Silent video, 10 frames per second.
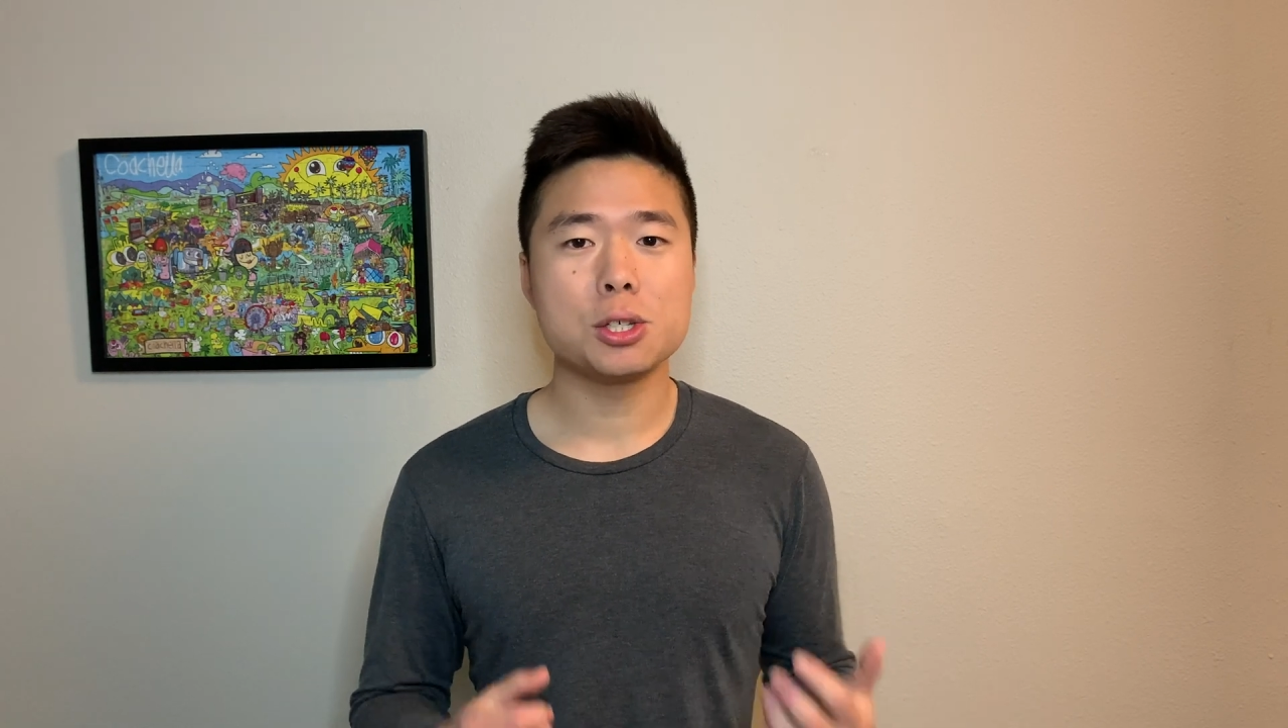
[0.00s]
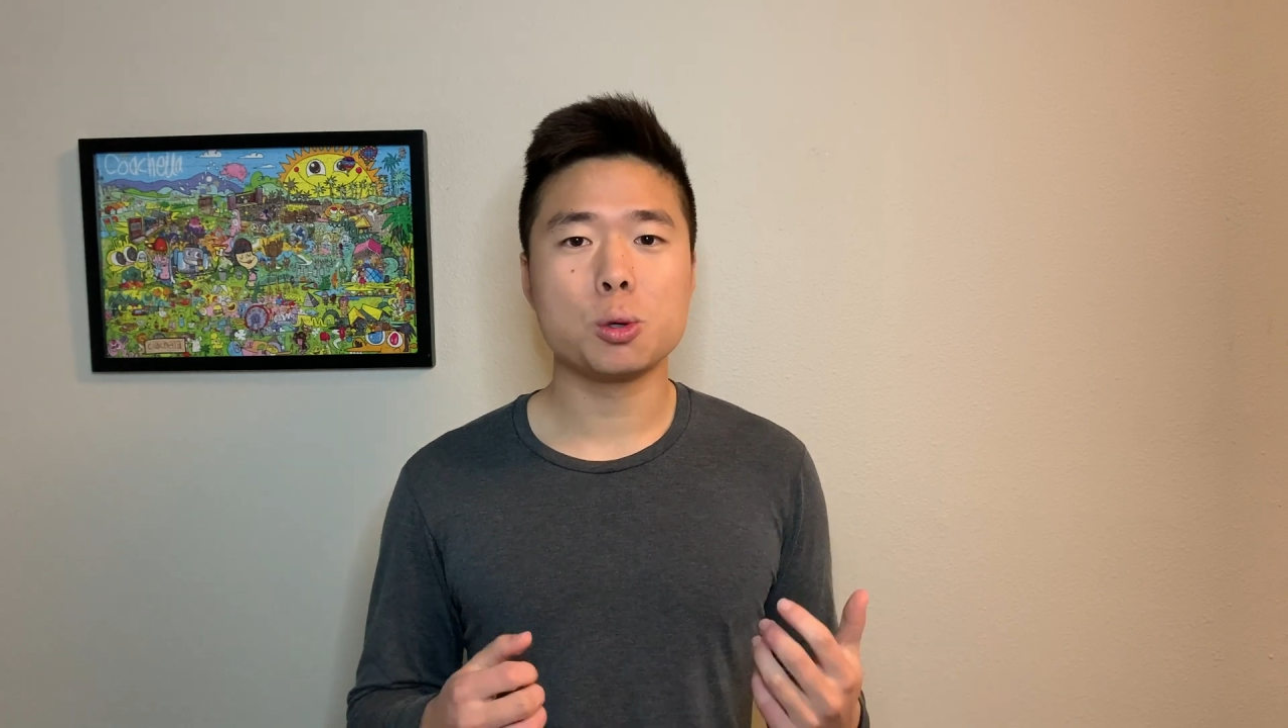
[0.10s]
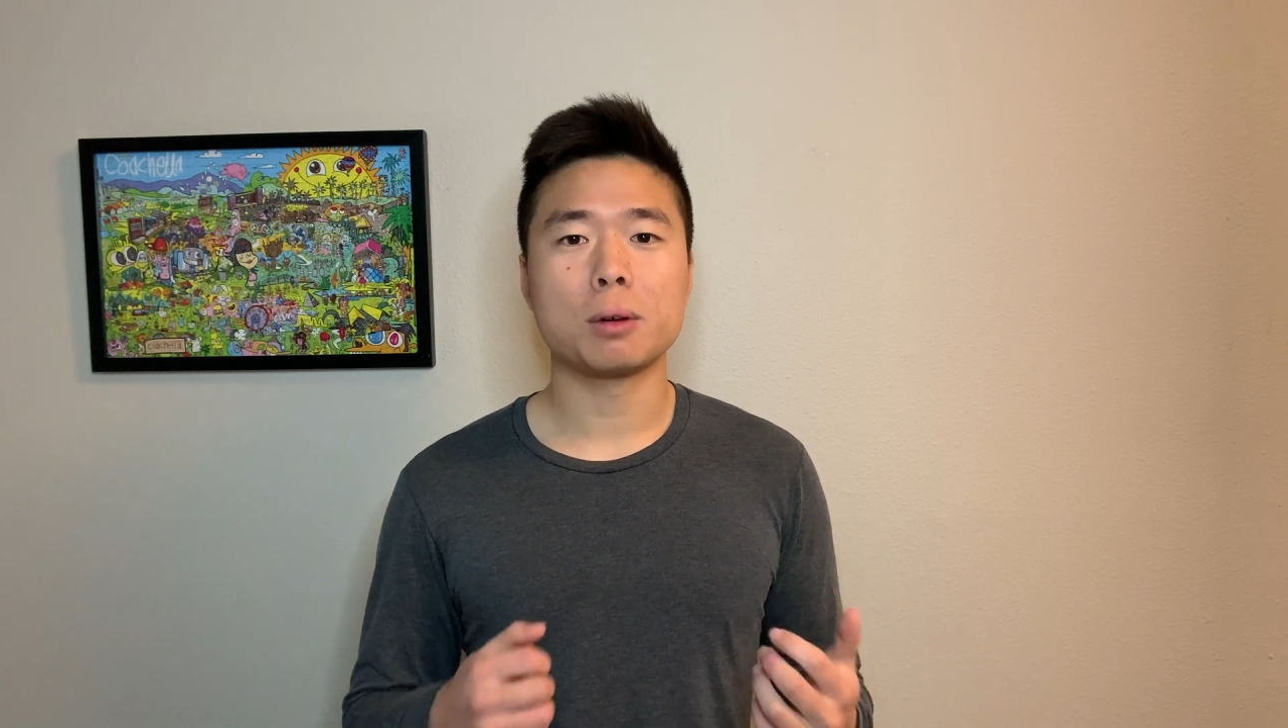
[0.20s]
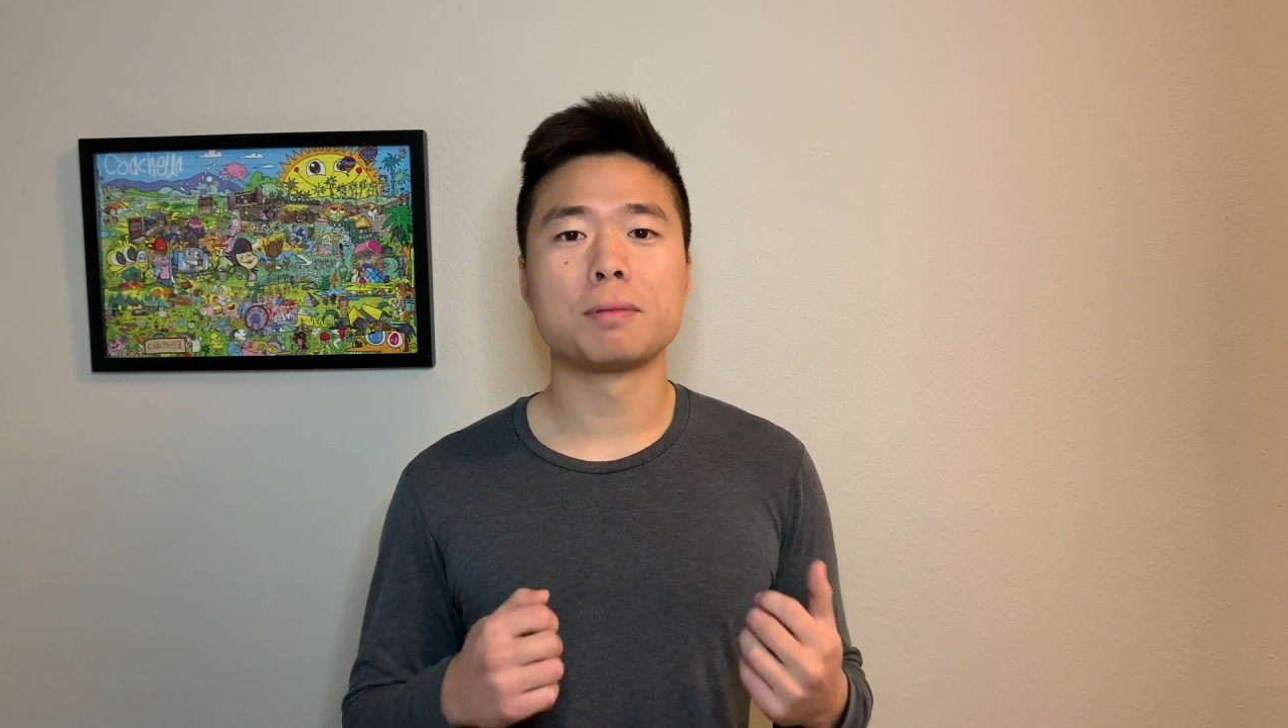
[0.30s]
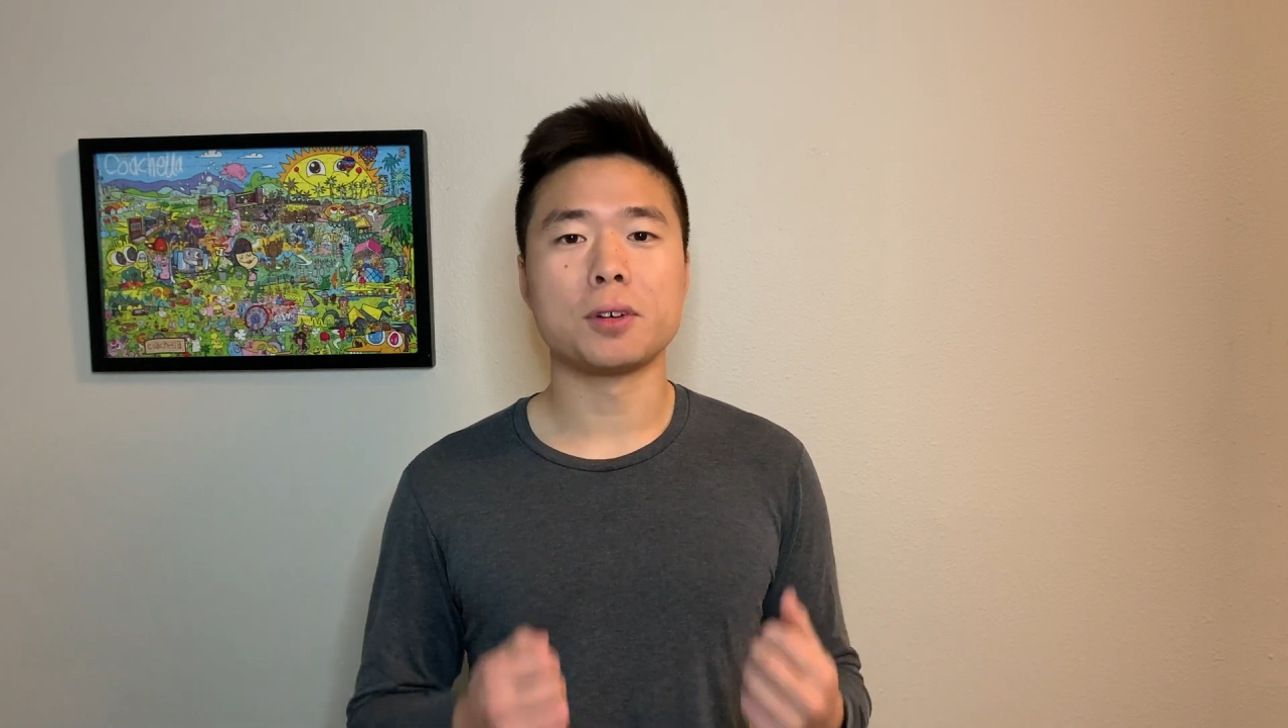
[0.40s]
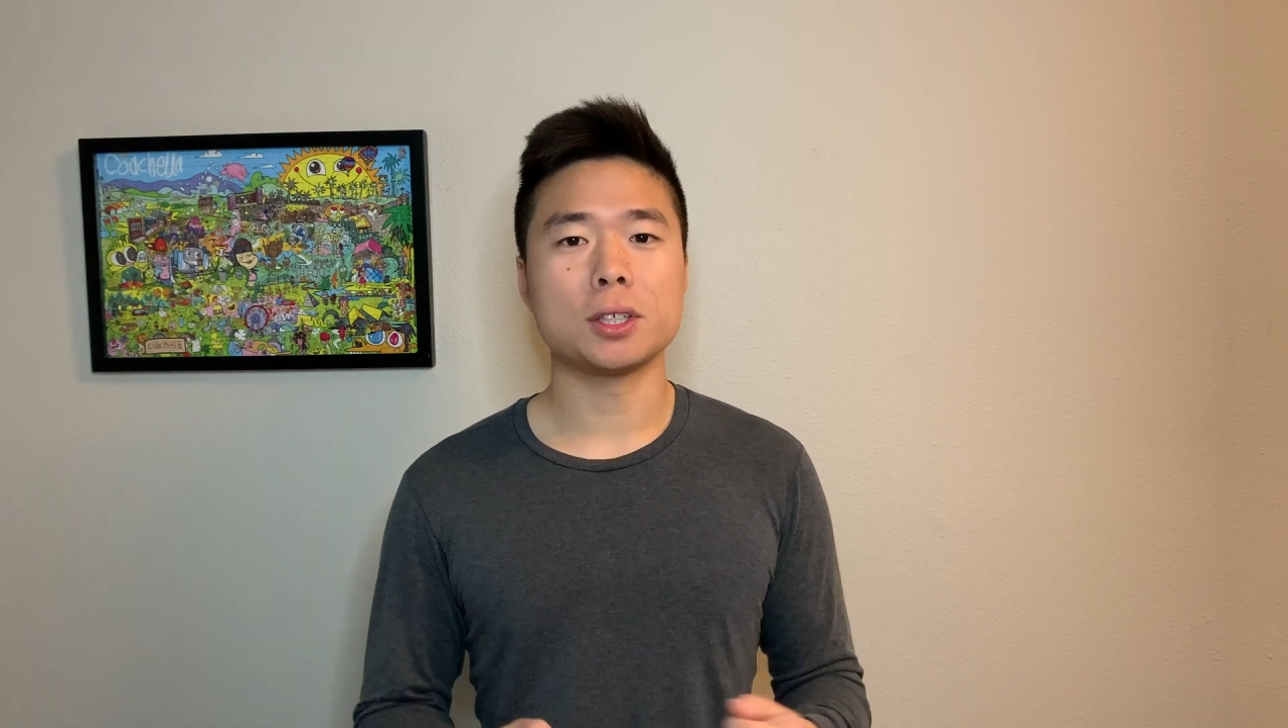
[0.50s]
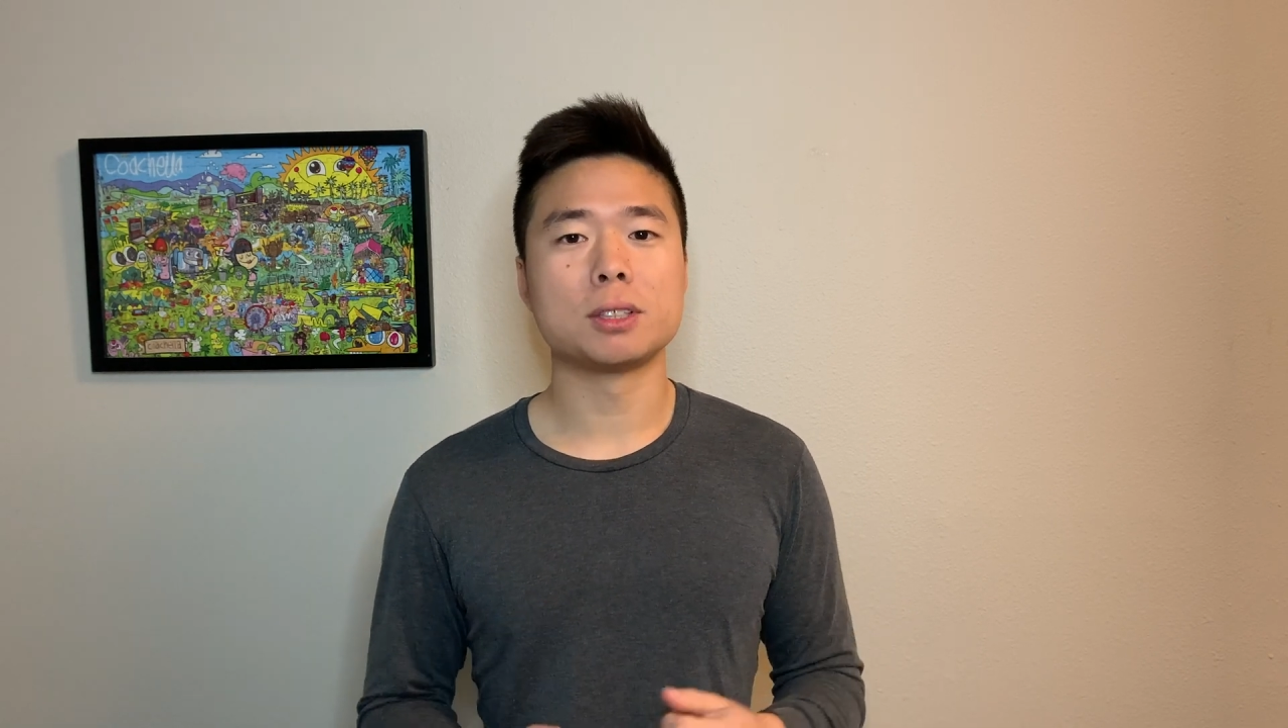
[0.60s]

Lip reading: your first